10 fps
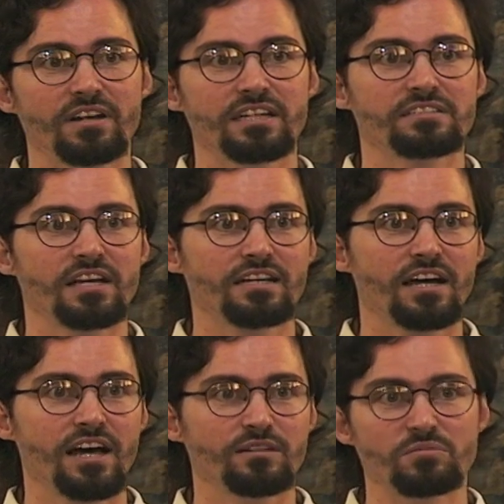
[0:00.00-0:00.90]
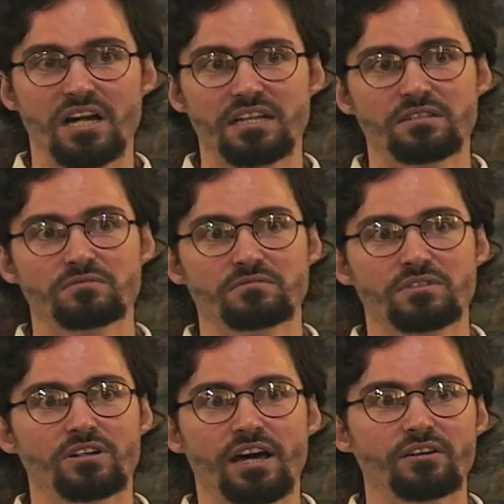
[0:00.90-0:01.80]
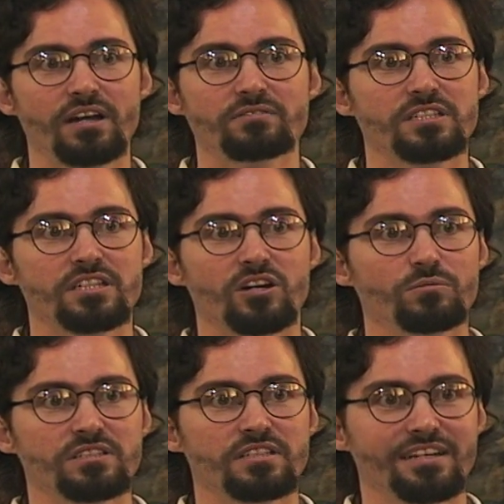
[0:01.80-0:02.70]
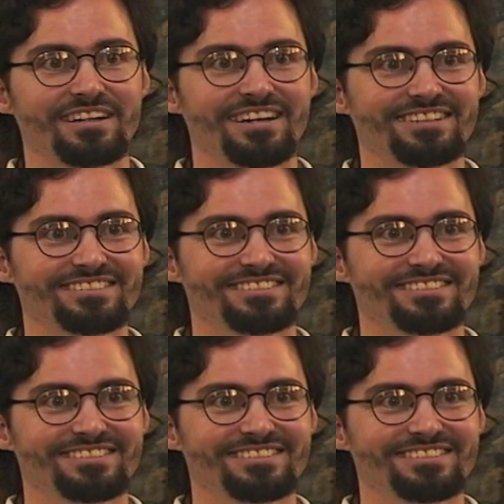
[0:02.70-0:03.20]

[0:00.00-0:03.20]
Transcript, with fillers: it as zakat, but I didn't, you know, I don't have to tell them it's zakat.